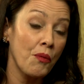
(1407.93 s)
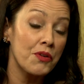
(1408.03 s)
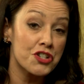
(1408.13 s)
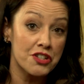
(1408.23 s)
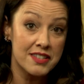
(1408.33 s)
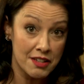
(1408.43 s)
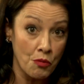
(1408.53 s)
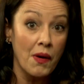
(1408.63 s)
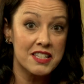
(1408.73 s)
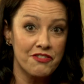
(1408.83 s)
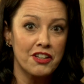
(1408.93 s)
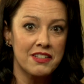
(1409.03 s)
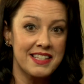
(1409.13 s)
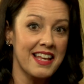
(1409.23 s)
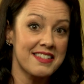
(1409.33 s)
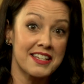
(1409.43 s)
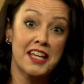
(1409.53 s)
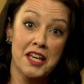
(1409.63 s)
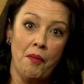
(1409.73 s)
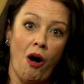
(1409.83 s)
which is in Westfield Siesta
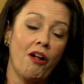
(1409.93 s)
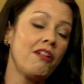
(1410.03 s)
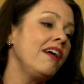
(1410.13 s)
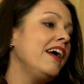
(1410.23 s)
Key Mall.